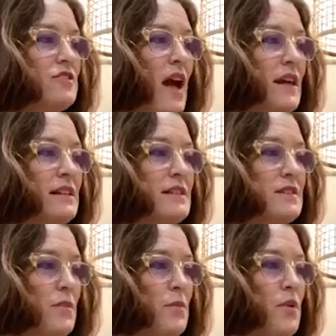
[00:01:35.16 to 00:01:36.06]

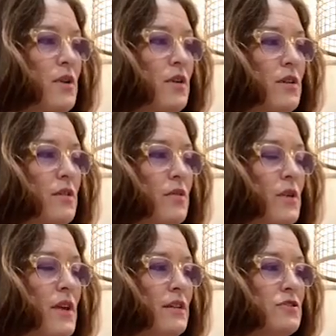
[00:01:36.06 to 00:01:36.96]
Jacqueline's book with